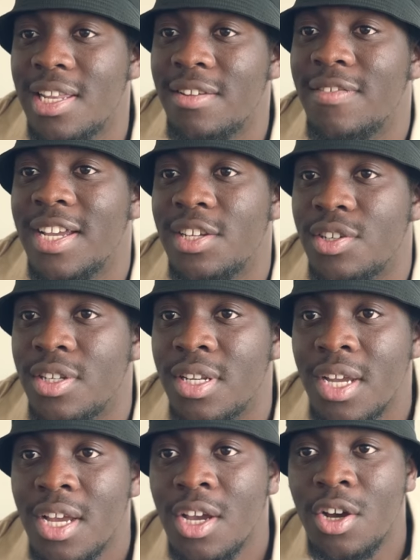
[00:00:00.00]
innovation.
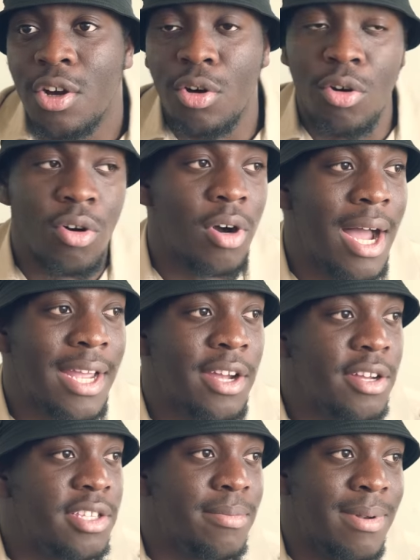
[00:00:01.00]
Or I
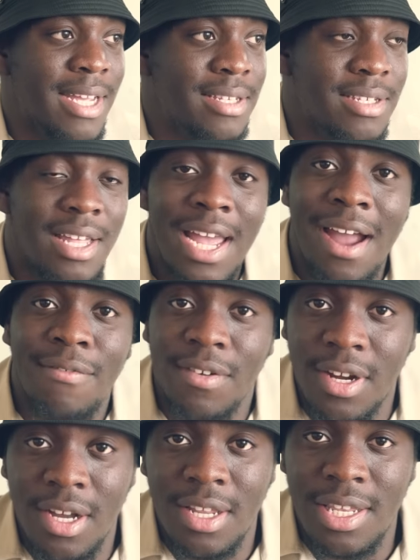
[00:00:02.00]
go to places like
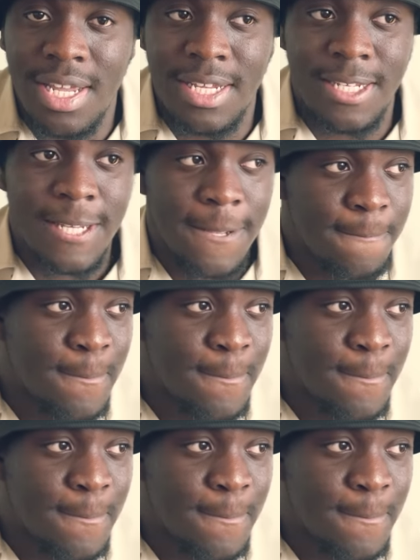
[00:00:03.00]
Africa and there's